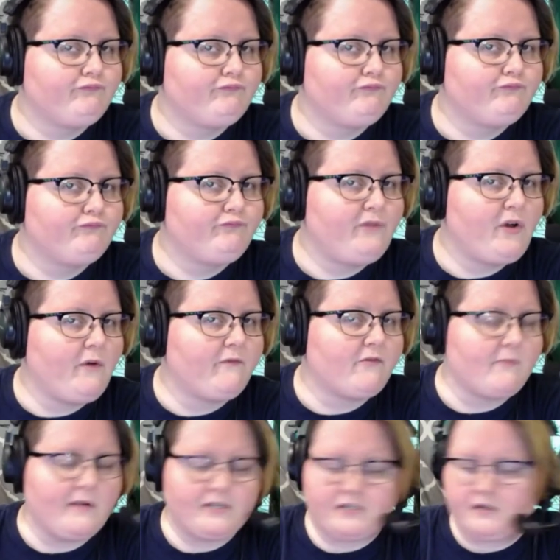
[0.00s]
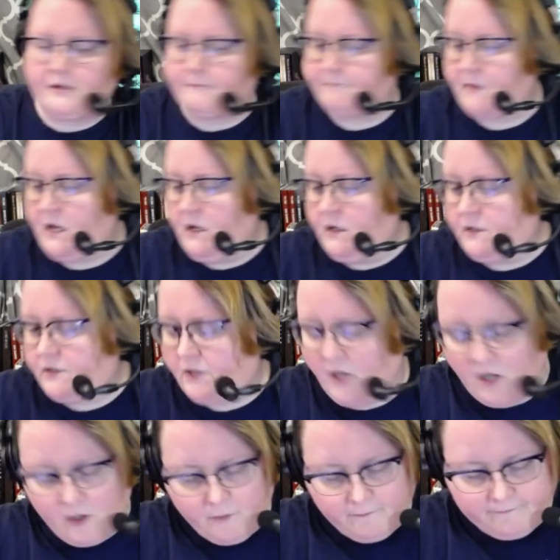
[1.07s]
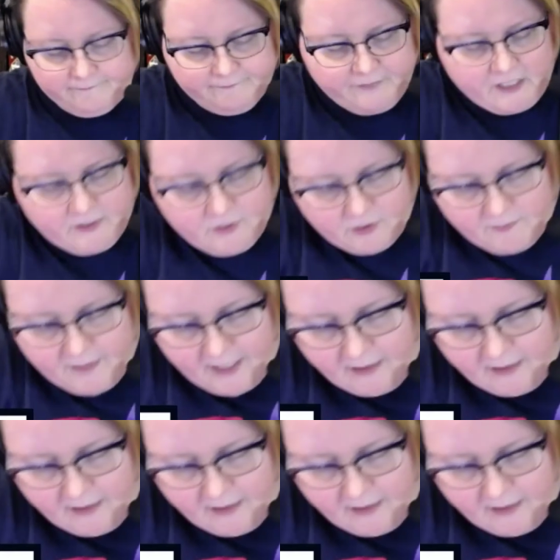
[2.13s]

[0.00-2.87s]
No information there. So, that took me